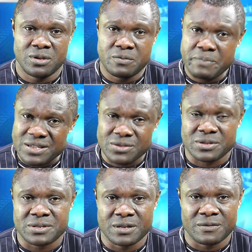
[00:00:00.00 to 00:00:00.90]
Mercy
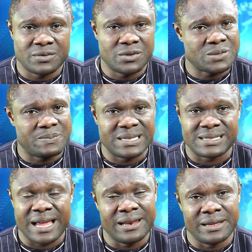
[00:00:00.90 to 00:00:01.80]
yourself. Those
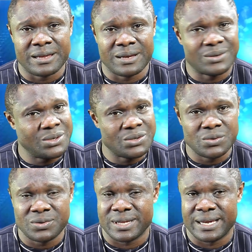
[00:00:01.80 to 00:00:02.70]
places are illegal. Don't
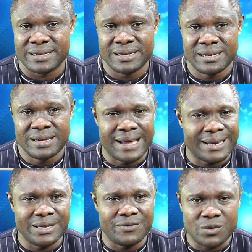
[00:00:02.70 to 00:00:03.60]
do that.
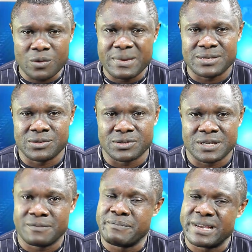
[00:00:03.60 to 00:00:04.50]
And if you don't mercy
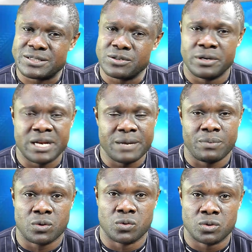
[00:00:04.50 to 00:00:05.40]
yourself, mercy your
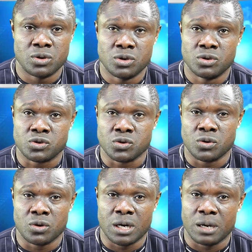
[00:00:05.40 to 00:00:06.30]
neighborhood.
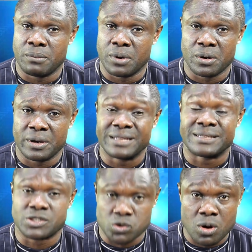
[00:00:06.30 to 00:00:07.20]
So
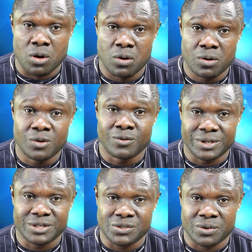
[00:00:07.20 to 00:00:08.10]
it is wrong.
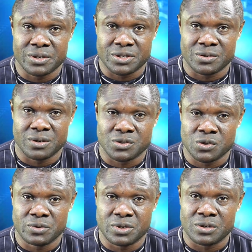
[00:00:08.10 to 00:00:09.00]
What is wrong is wrong.
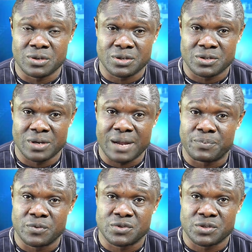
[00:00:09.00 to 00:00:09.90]
So we do not
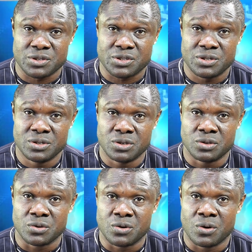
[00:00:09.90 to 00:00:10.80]
approve such
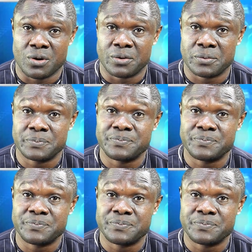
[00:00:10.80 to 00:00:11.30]
to go on.